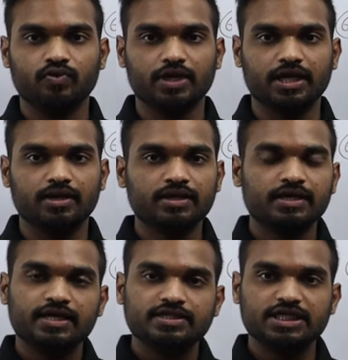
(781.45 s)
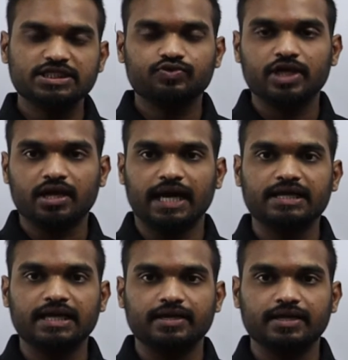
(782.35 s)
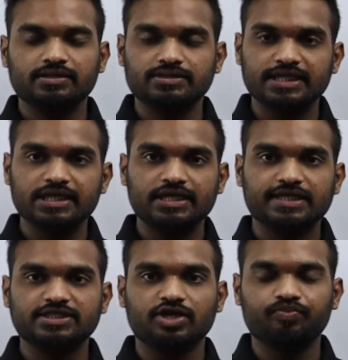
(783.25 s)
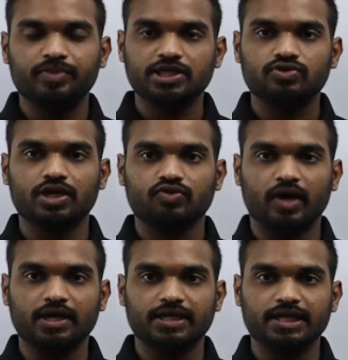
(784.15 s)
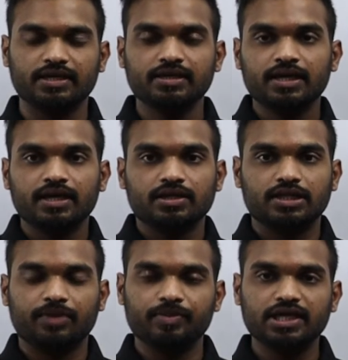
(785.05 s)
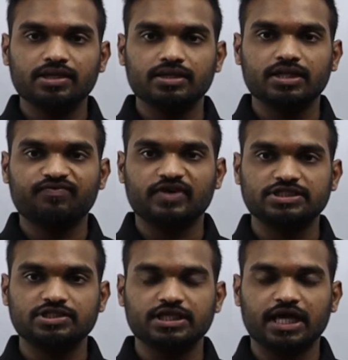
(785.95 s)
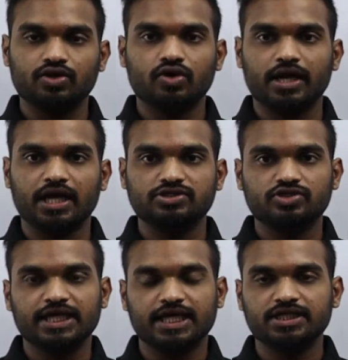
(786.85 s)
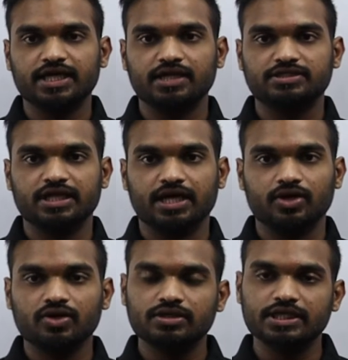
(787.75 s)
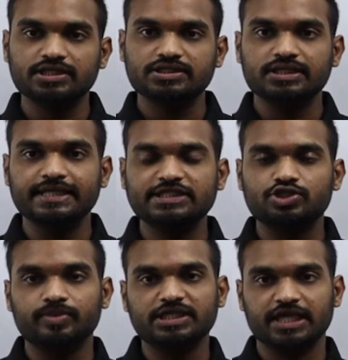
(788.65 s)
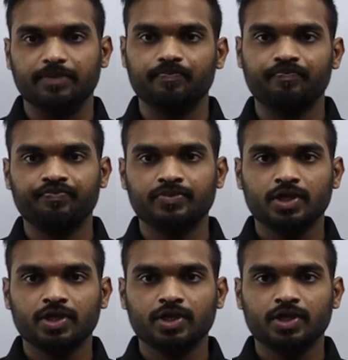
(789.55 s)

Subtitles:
Okay, since we are not adding any liters of milk to the quantity, the milk in the first scenario and also second scenario needs to be same.